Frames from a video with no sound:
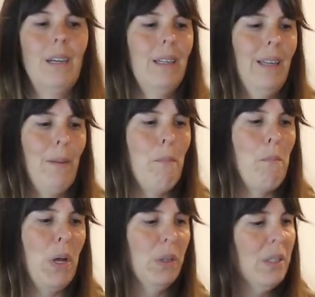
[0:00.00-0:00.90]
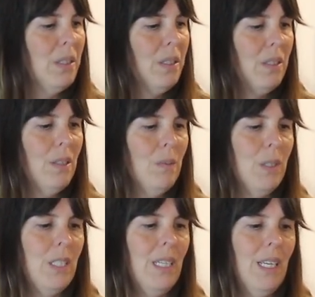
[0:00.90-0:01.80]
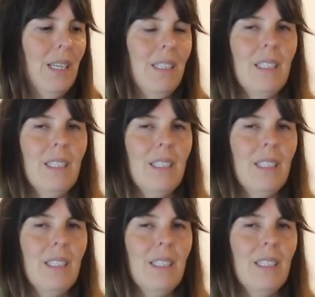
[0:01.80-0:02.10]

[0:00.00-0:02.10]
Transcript: kind of like melt to the machine.